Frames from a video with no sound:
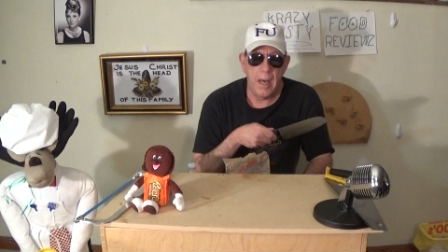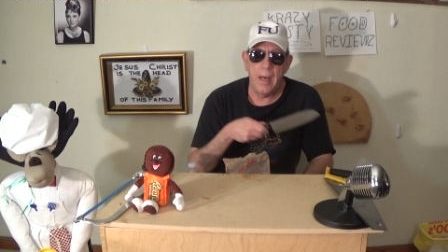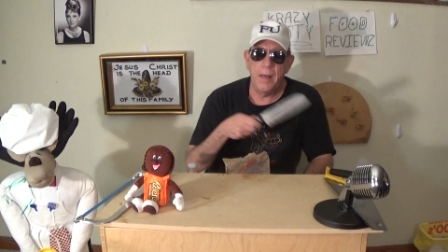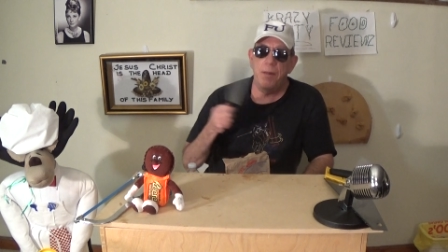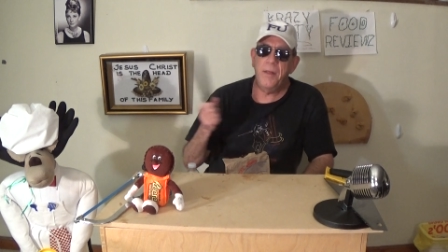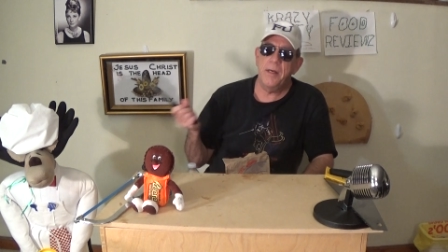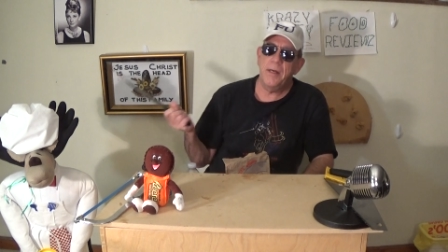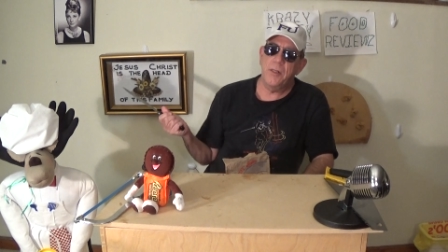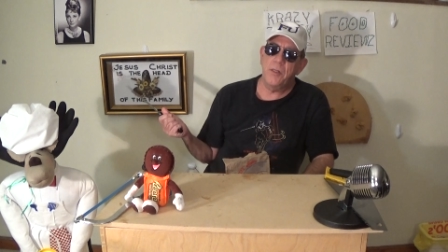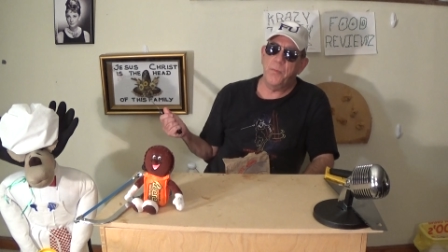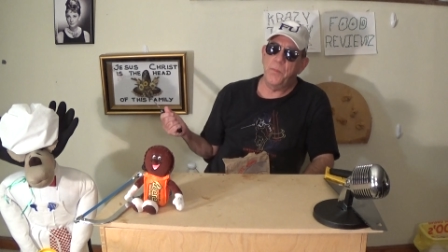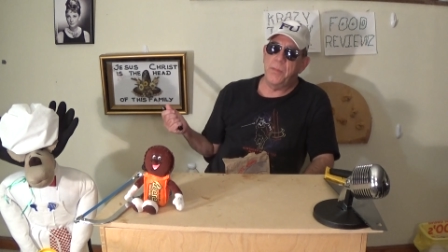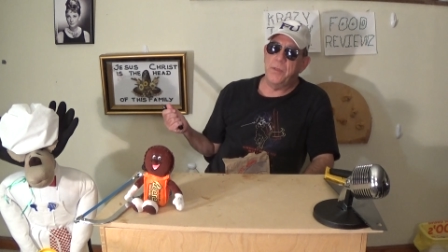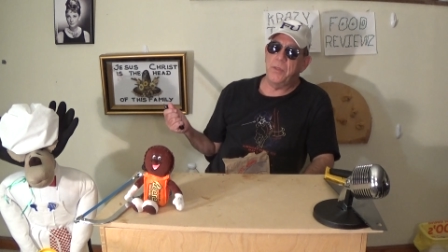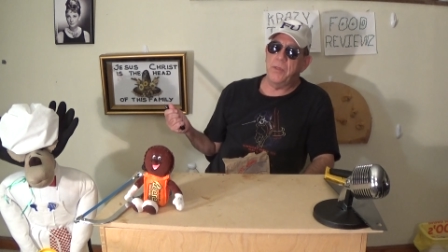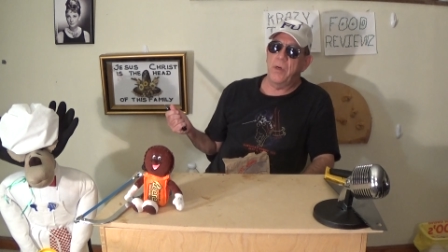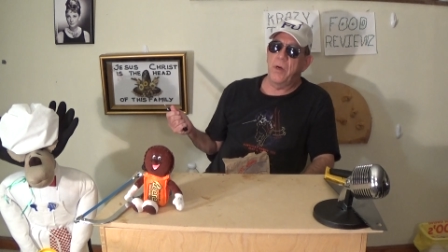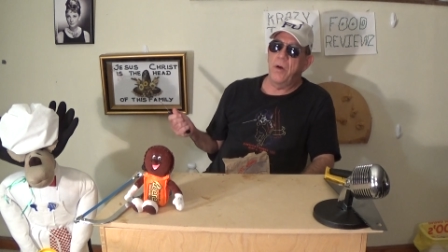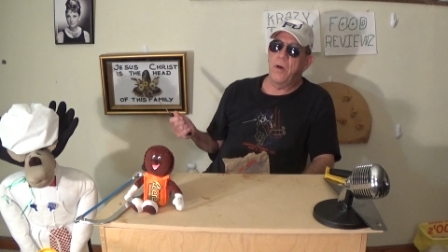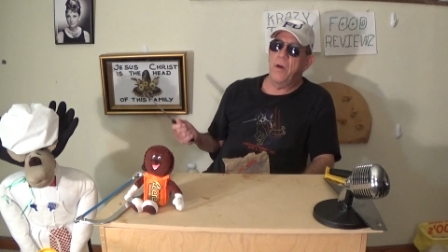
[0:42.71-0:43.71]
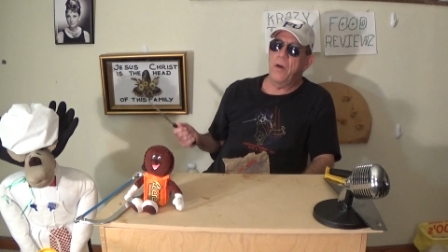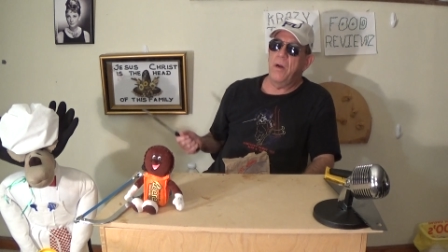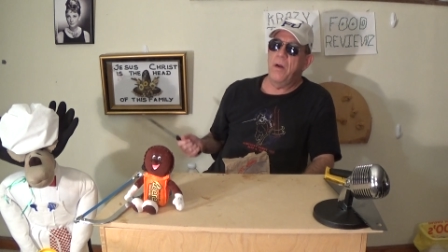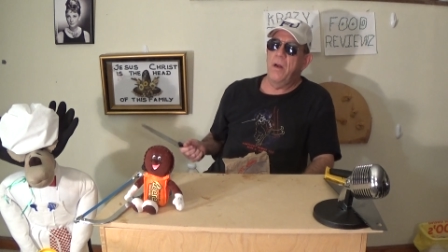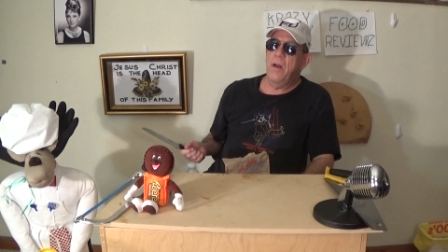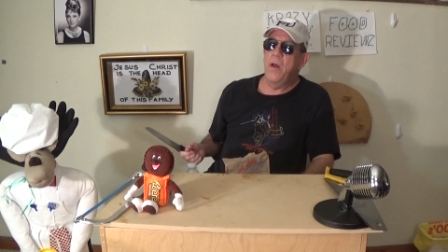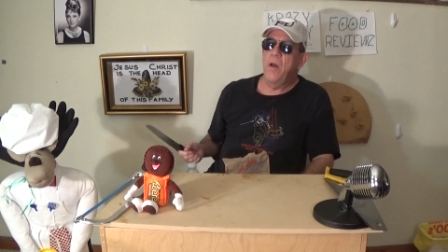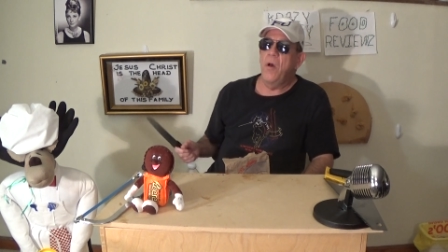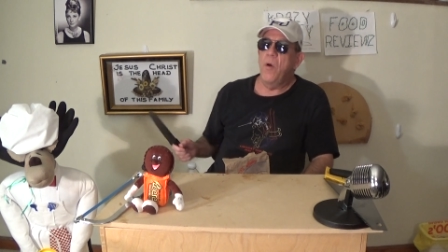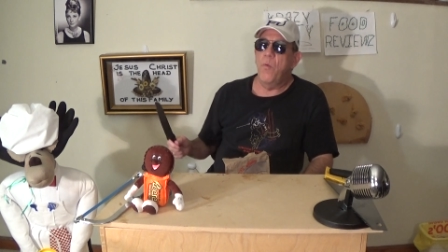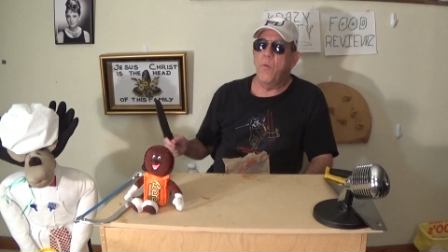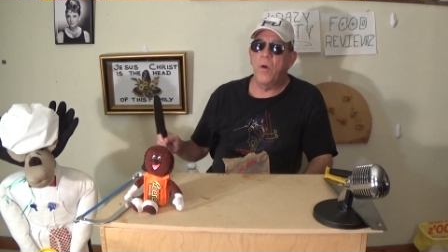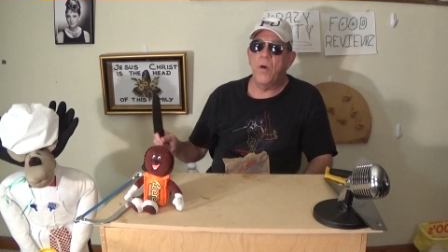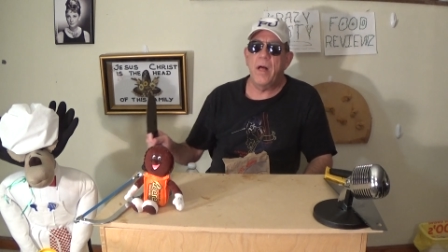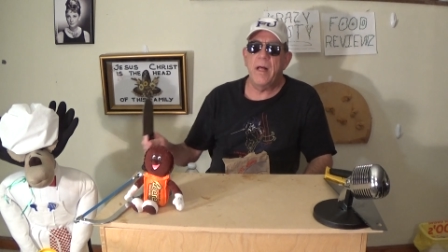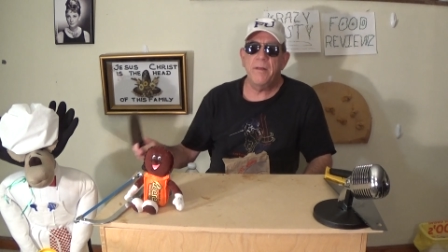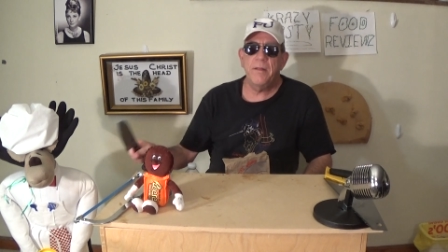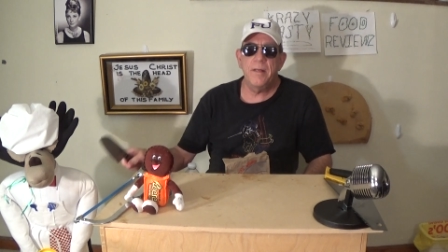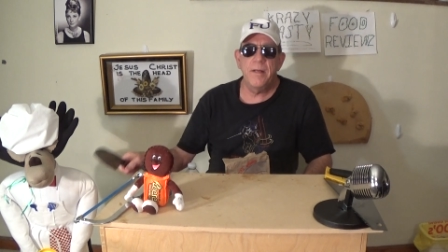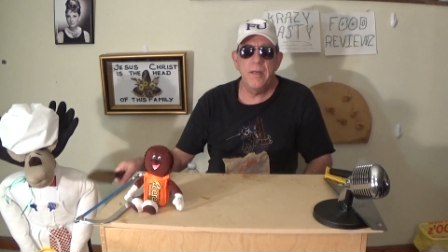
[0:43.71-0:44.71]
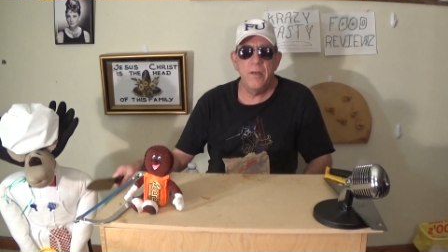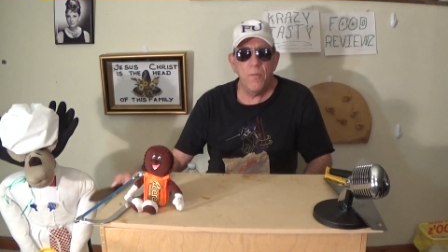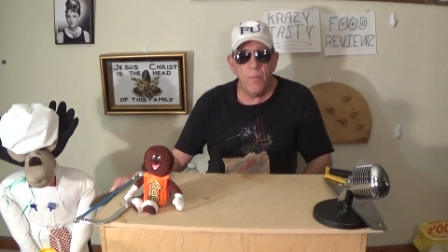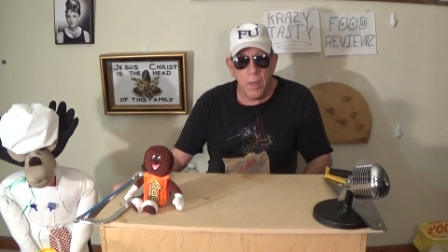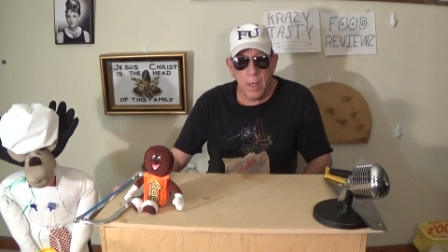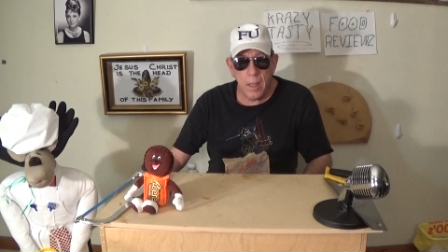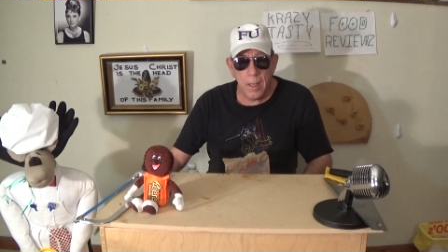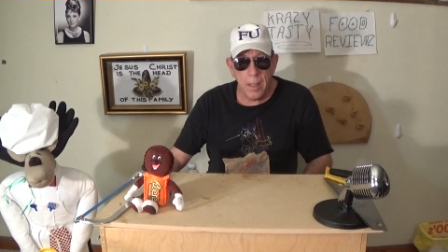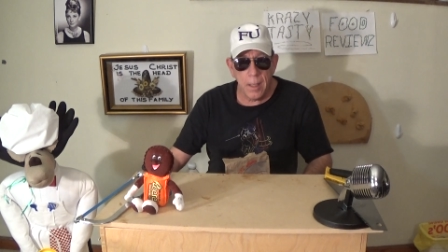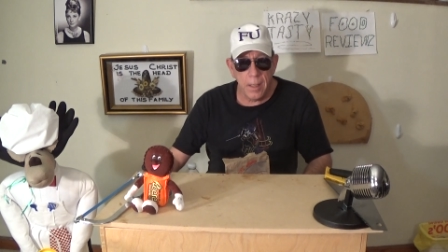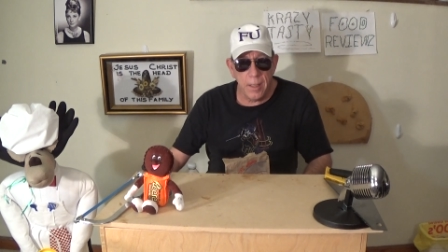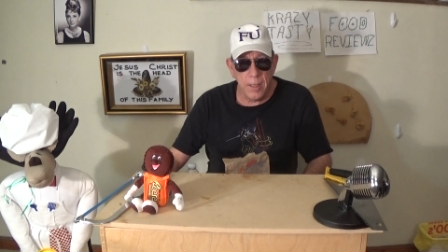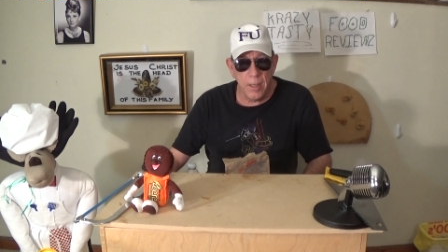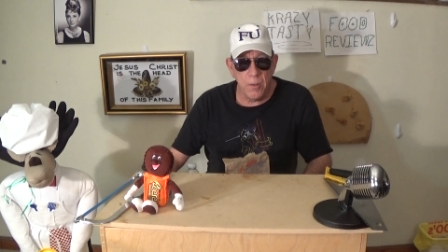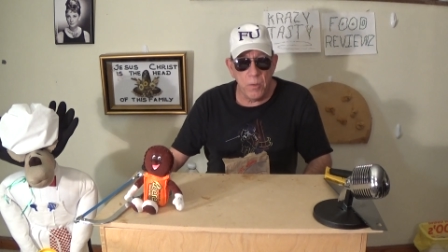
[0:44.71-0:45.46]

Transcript: I think it's bizarre. Well, I'll tell you what.